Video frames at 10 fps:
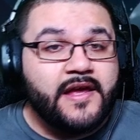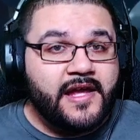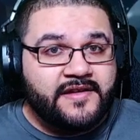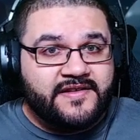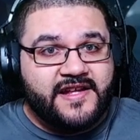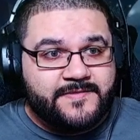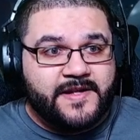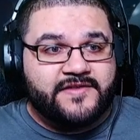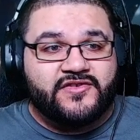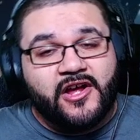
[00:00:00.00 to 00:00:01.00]
in today's
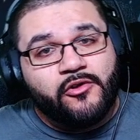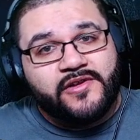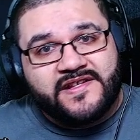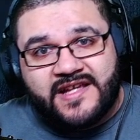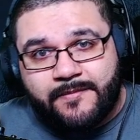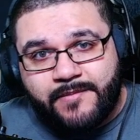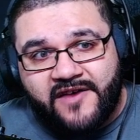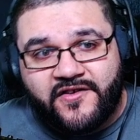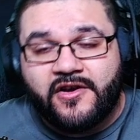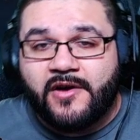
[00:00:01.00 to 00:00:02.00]
meta. So not only is he a
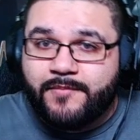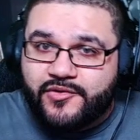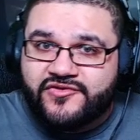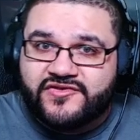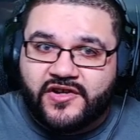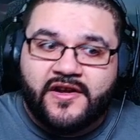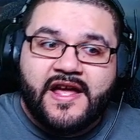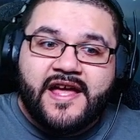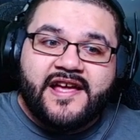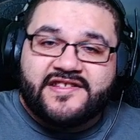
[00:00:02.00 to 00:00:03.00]
buffer, a booster,
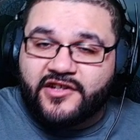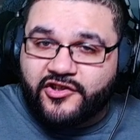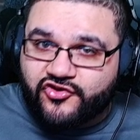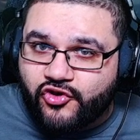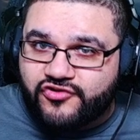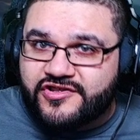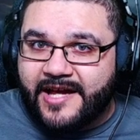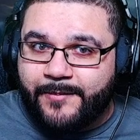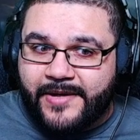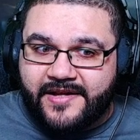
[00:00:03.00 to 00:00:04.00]
he's a control
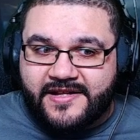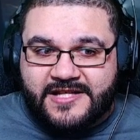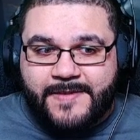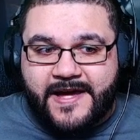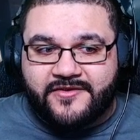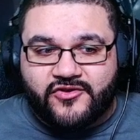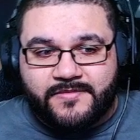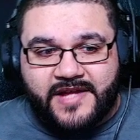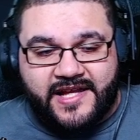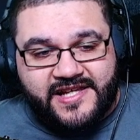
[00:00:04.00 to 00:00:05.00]
champion in the
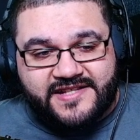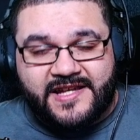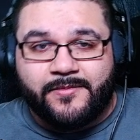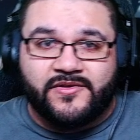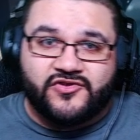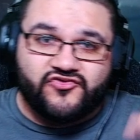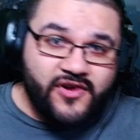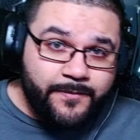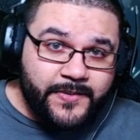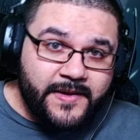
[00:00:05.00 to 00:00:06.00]
spectrum that he's able to
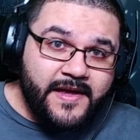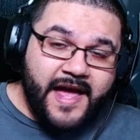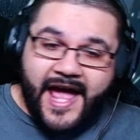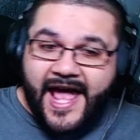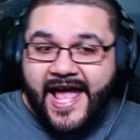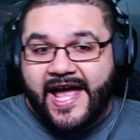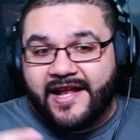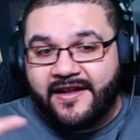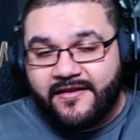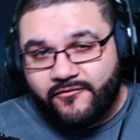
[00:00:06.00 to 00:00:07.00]
strip
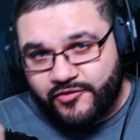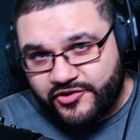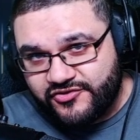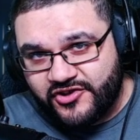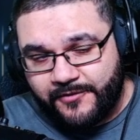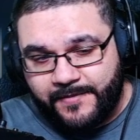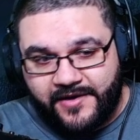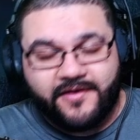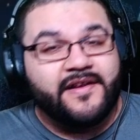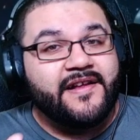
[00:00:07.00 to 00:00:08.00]
and reduce turn
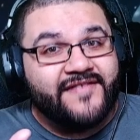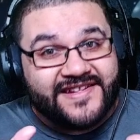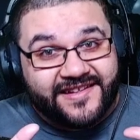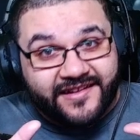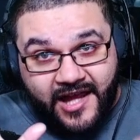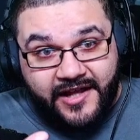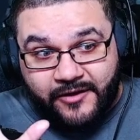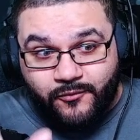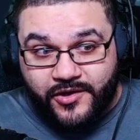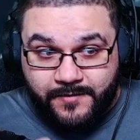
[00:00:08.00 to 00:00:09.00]
meter. That's a lot
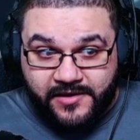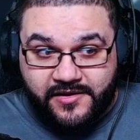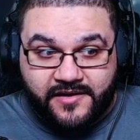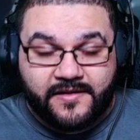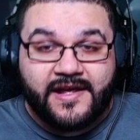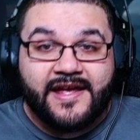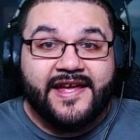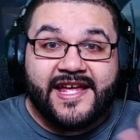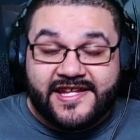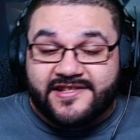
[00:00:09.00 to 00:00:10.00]
in one ability.
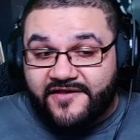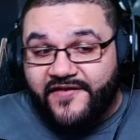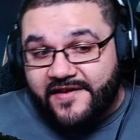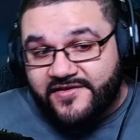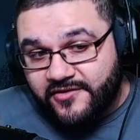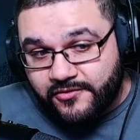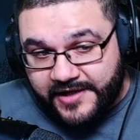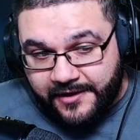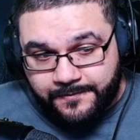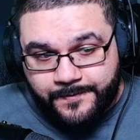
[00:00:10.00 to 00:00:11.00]
It is on a 5-turn
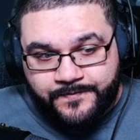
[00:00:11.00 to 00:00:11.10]
cooldown.